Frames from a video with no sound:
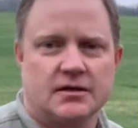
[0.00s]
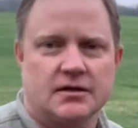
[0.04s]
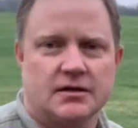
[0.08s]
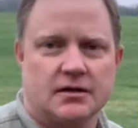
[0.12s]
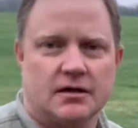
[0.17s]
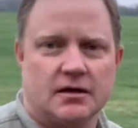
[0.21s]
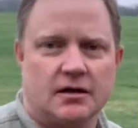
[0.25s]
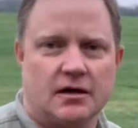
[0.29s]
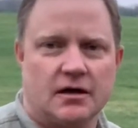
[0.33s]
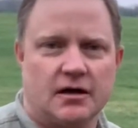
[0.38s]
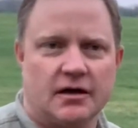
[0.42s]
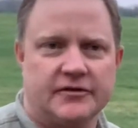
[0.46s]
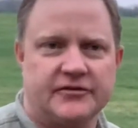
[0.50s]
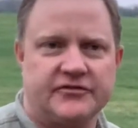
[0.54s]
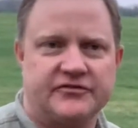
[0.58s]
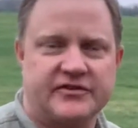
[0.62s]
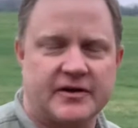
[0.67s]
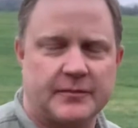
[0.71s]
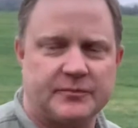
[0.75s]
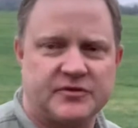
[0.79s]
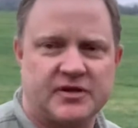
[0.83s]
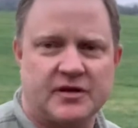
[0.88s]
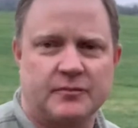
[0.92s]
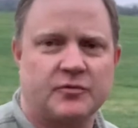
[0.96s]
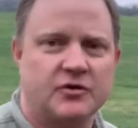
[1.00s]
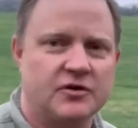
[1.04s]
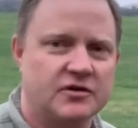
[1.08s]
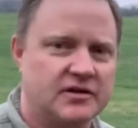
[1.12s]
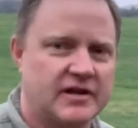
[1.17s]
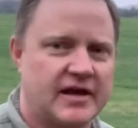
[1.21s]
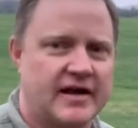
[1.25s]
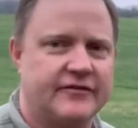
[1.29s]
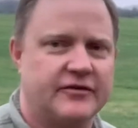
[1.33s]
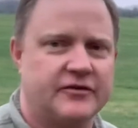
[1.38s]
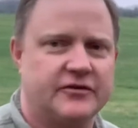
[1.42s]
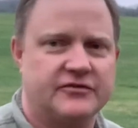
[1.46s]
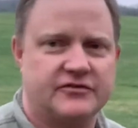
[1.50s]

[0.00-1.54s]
on September 11th,